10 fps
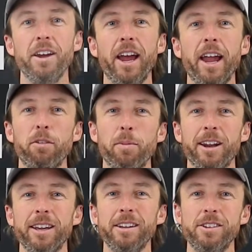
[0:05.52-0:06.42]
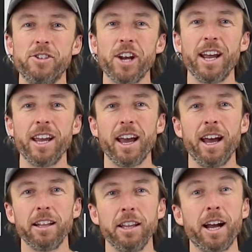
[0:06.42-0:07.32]
Hey everybody, Jay
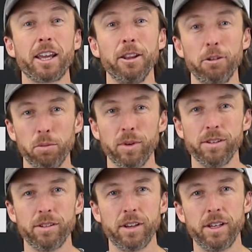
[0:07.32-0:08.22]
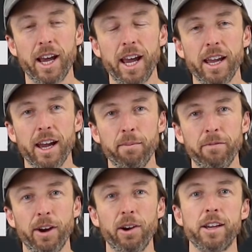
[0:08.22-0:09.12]
at LockNLube. Today
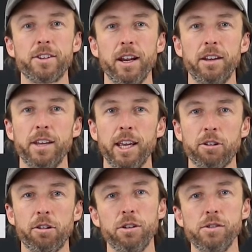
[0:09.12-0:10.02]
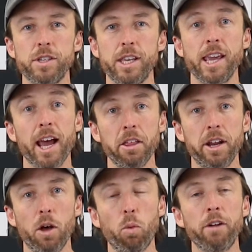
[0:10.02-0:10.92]
I'm very excited to introduce the
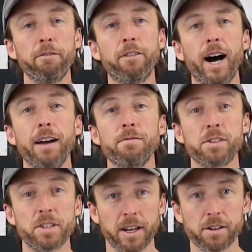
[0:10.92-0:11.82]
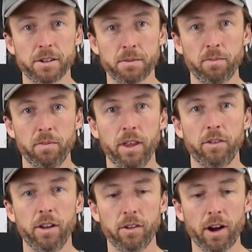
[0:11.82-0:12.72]
LNL156.
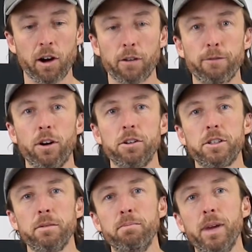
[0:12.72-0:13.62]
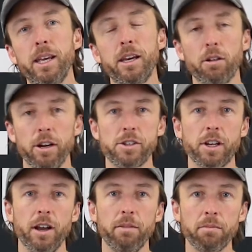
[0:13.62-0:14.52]
This is our first mini grease
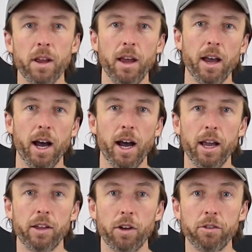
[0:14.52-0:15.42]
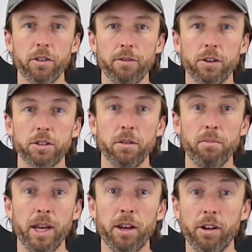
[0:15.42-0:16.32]
gun. It's also the first
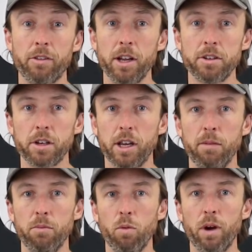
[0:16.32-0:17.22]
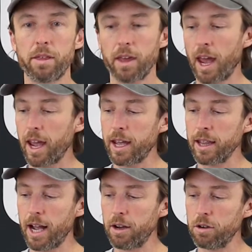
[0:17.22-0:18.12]
mini grease gun to come with a
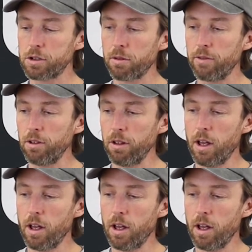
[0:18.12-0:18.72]
inline hose swivel,